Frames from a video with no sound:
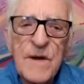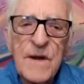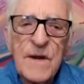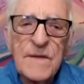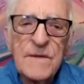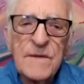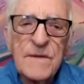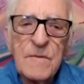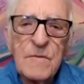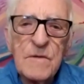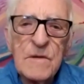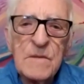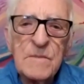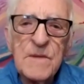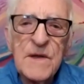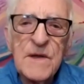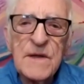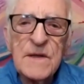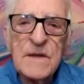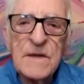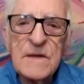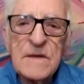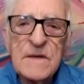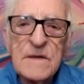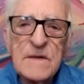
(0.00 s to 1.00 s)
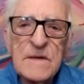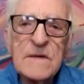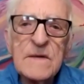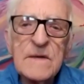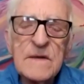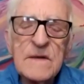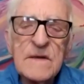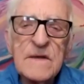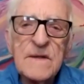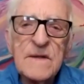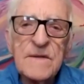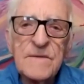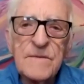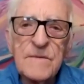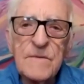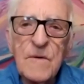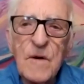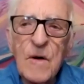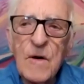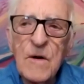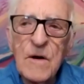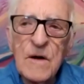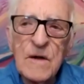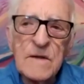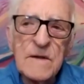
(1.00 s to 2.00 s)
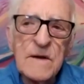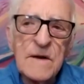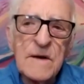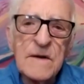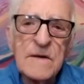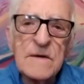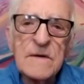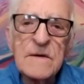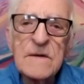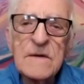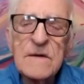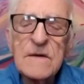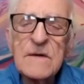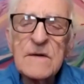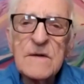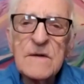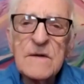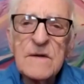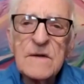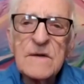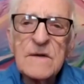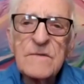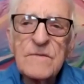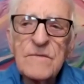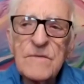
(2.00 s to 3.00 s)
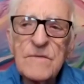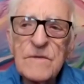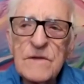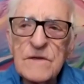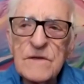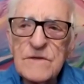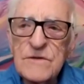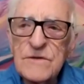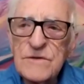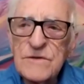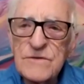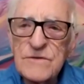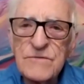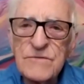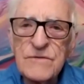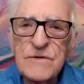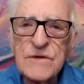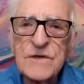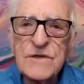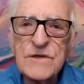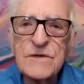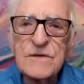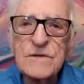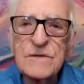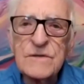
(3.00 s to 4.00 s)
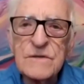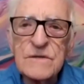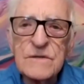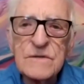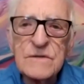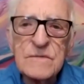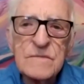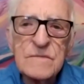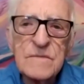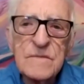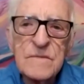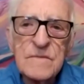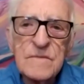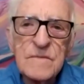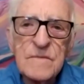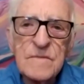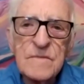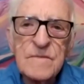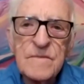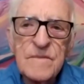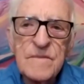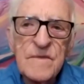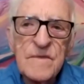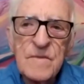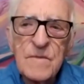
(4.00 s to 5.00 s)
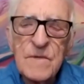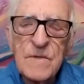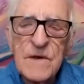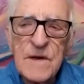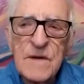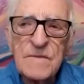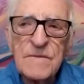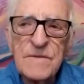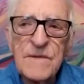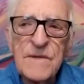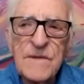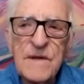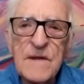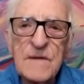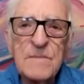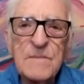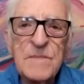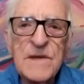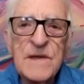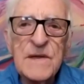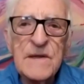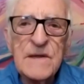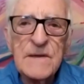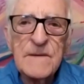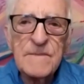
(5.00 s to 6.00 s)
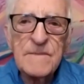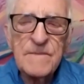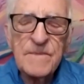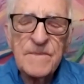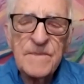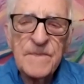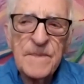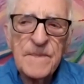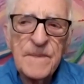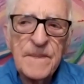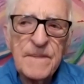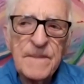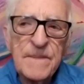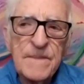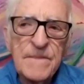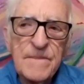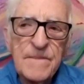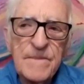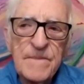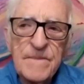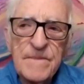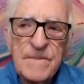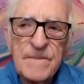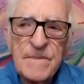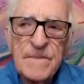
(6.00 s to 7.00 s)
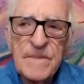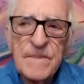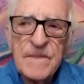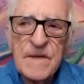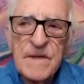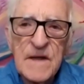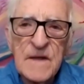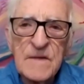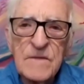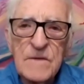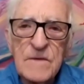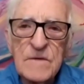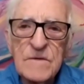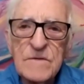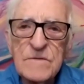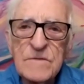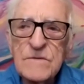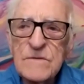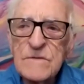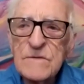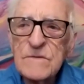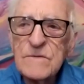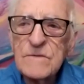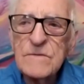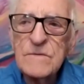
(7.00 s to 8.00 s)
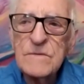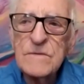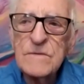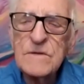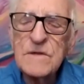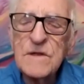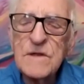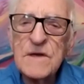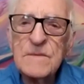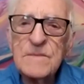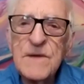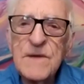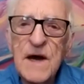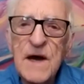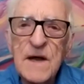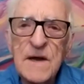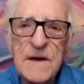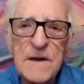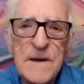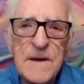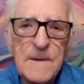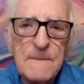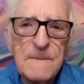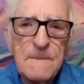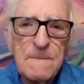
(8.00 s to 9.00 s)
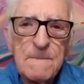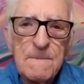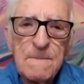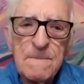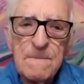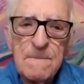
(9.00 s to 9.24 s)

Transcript: Pray that we may, through all our religious traditions, whatever they be, and those who claim none,